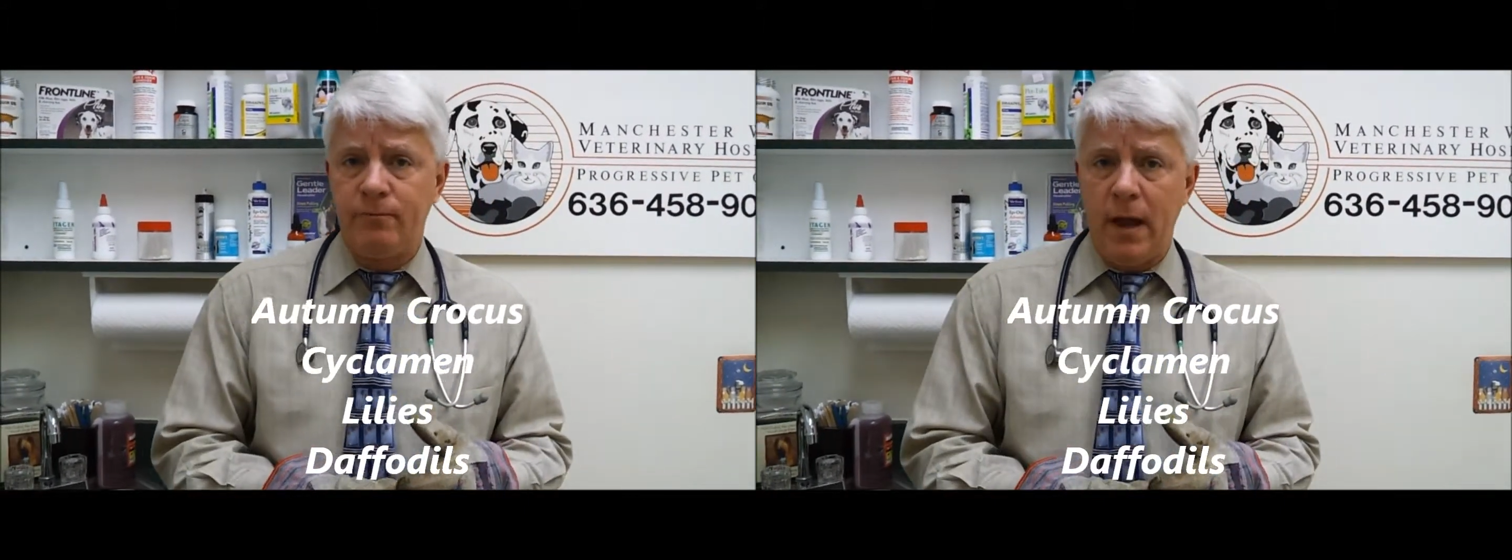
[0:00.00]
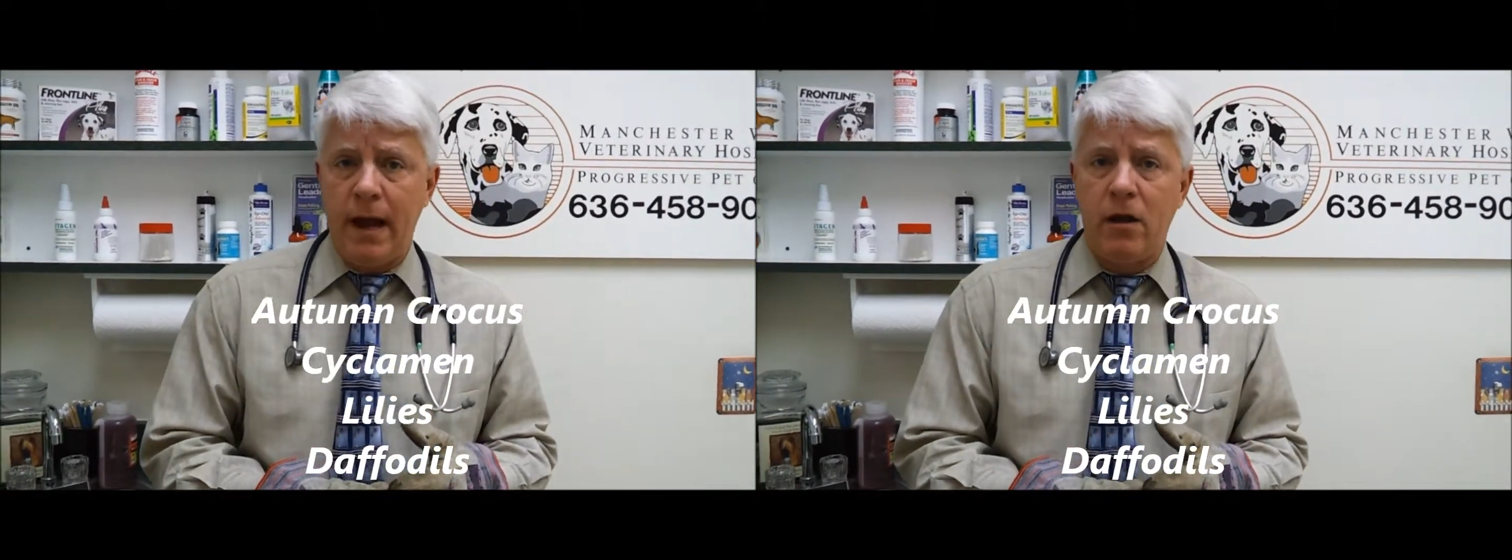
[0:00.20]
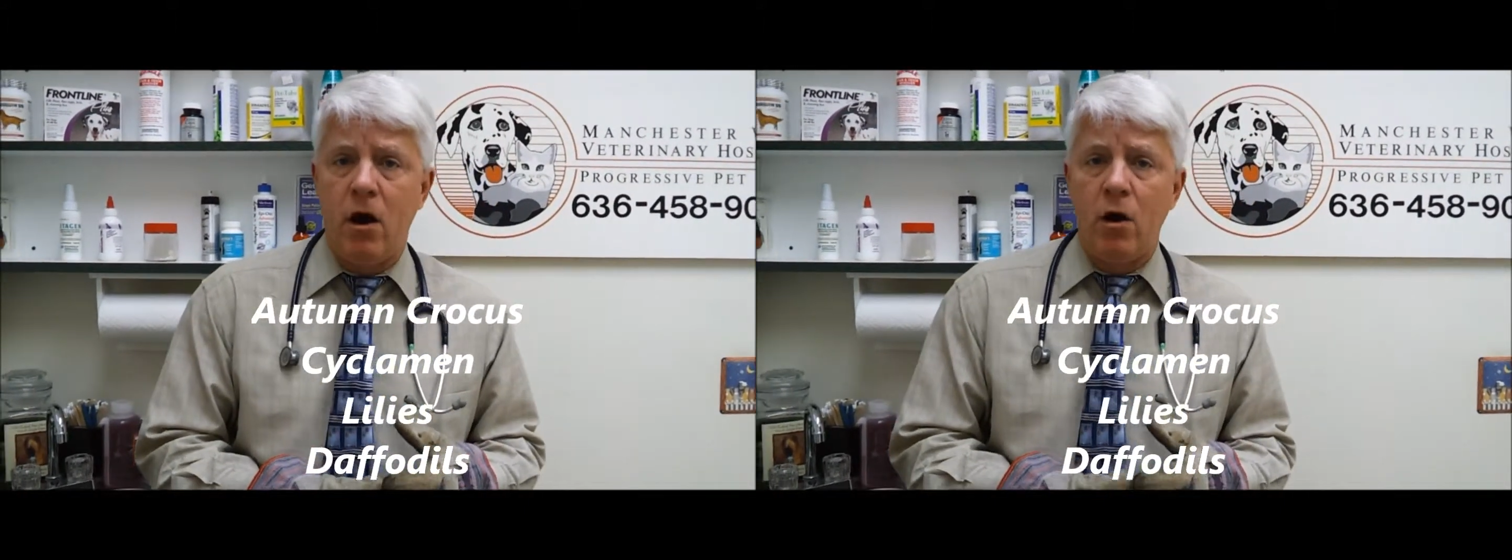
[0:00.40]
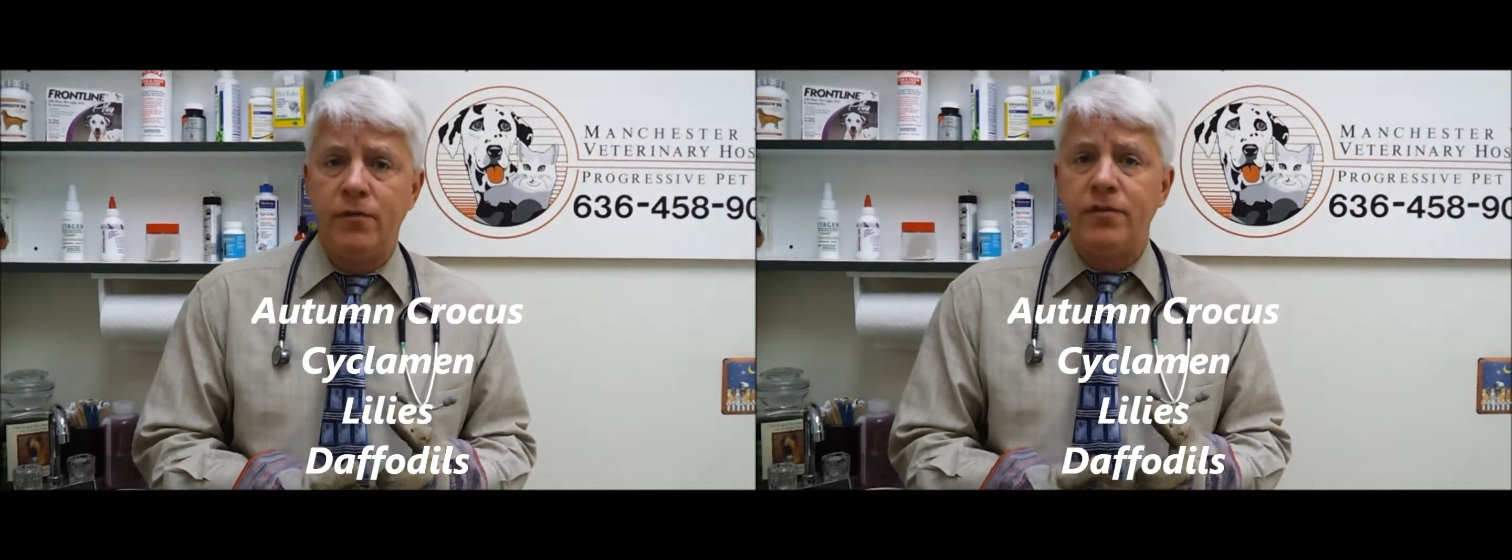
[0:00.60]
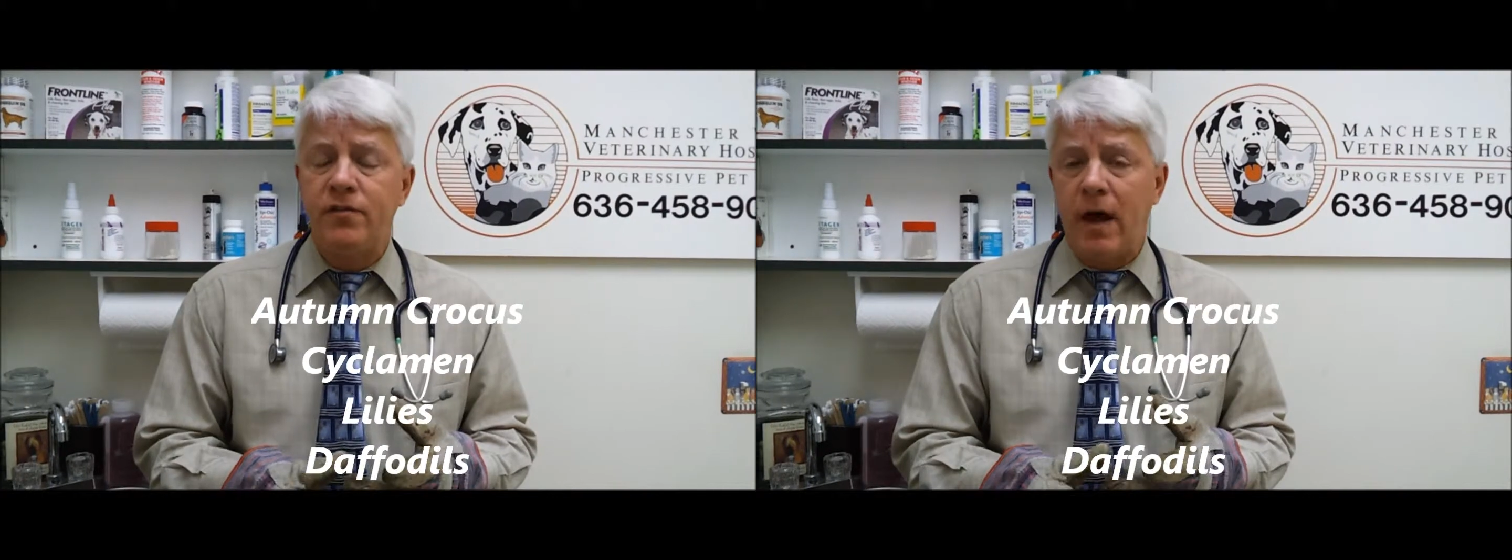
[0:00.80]
plant
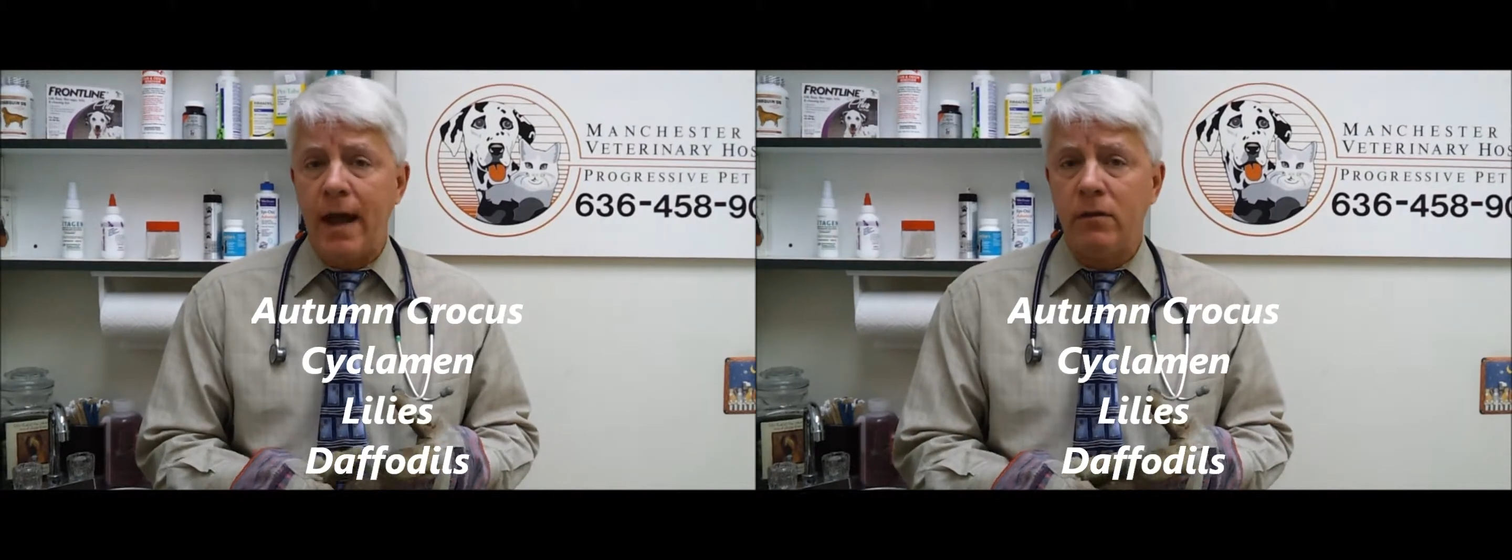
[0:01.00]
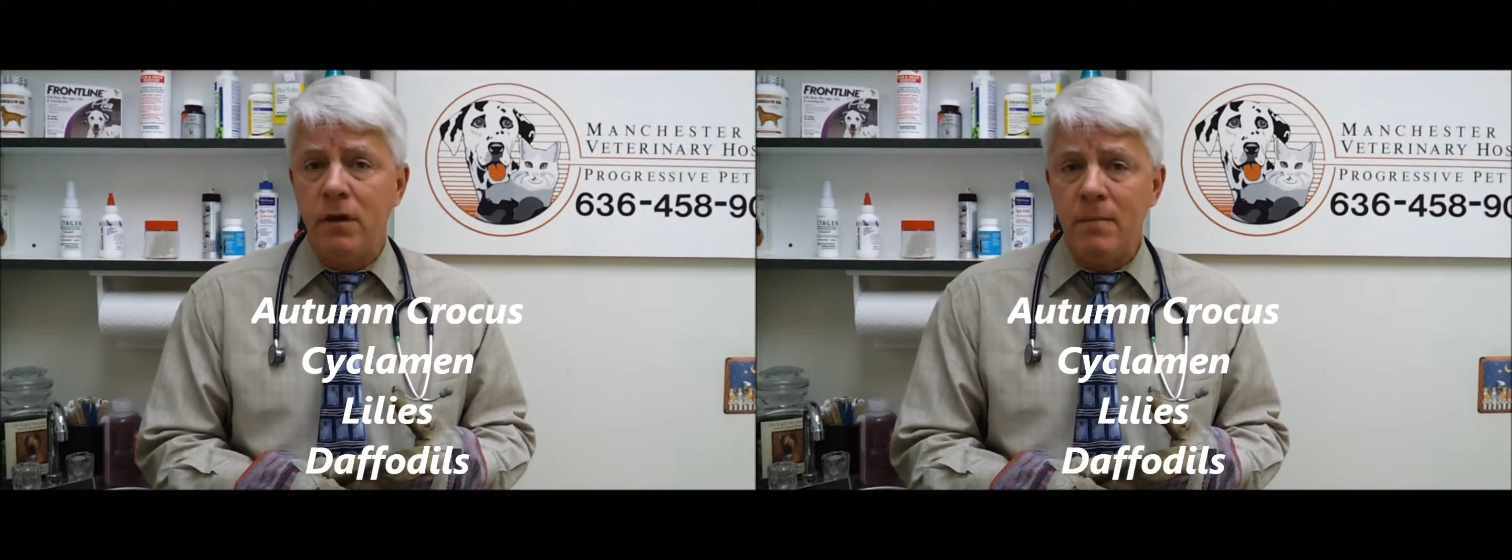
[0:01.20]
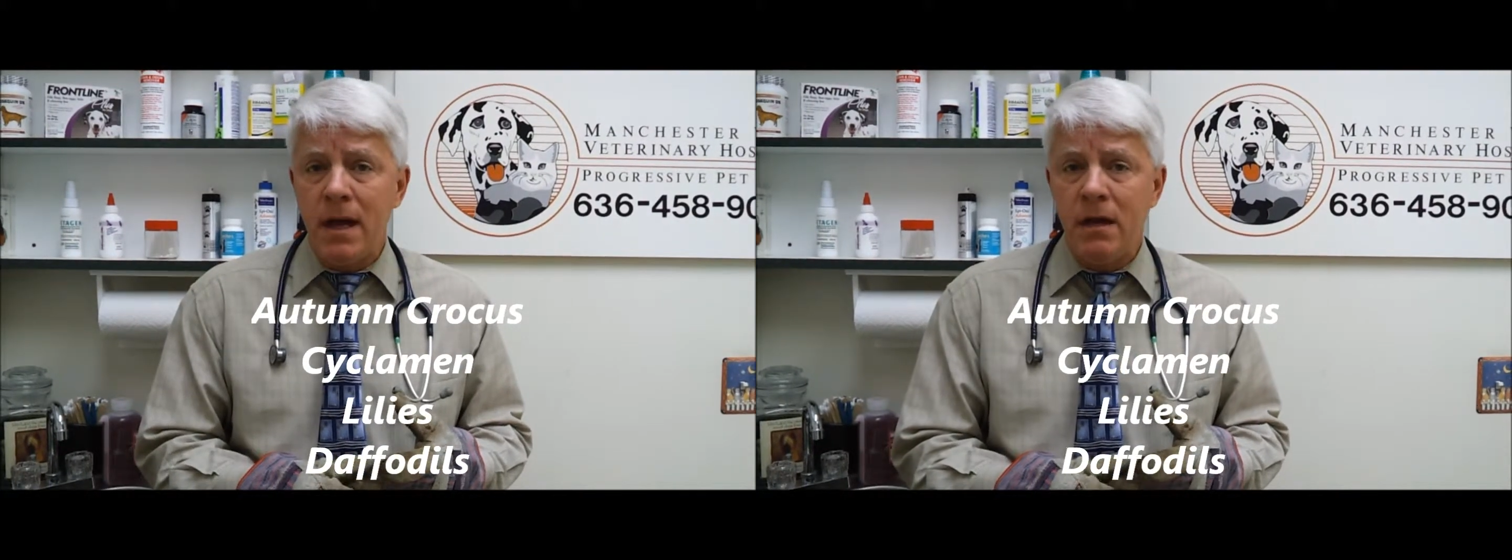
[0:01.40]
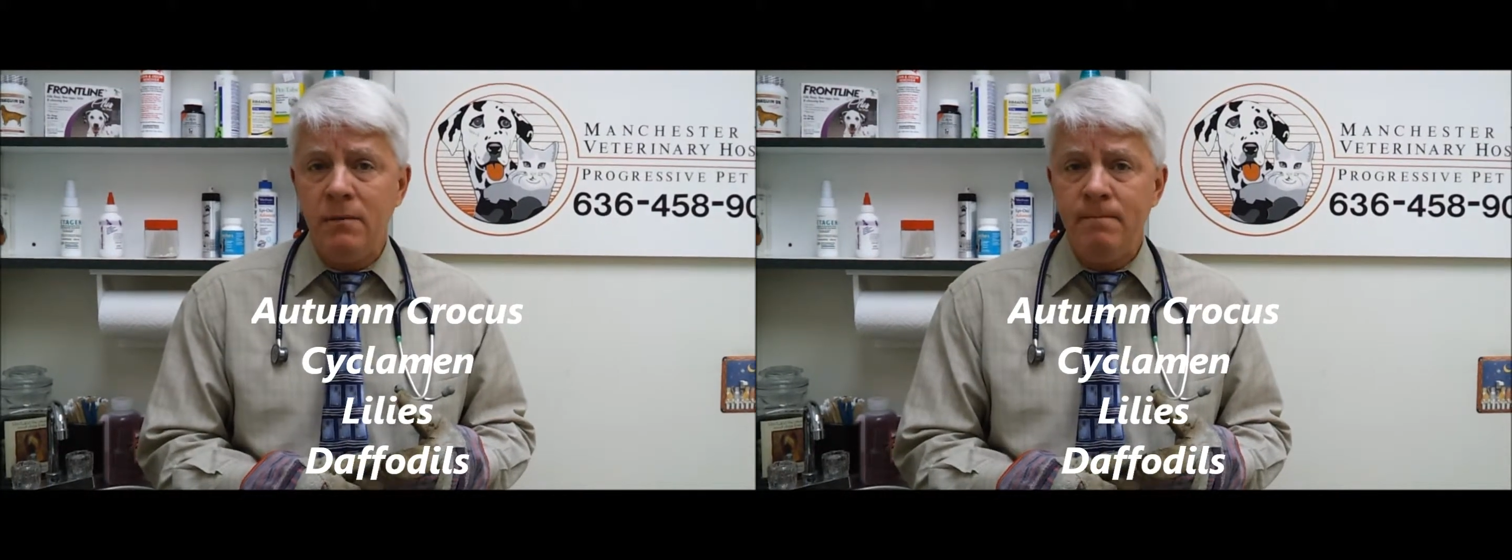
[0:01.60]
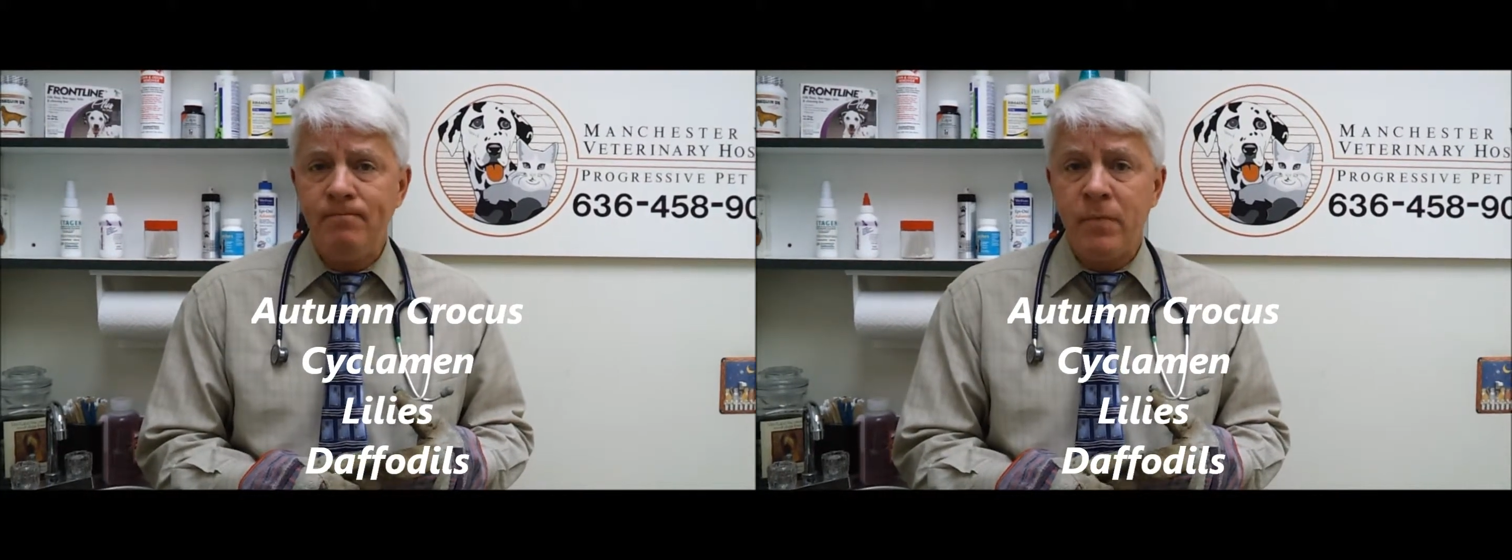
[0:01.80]
called
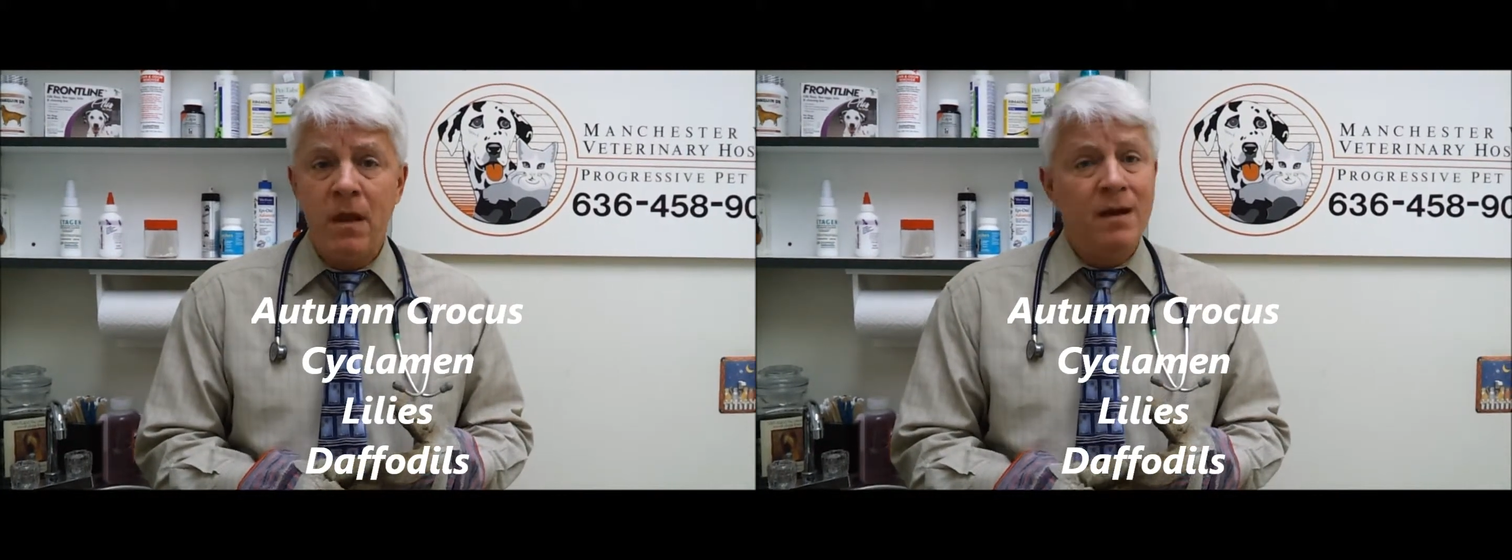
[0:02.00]
cyclamen.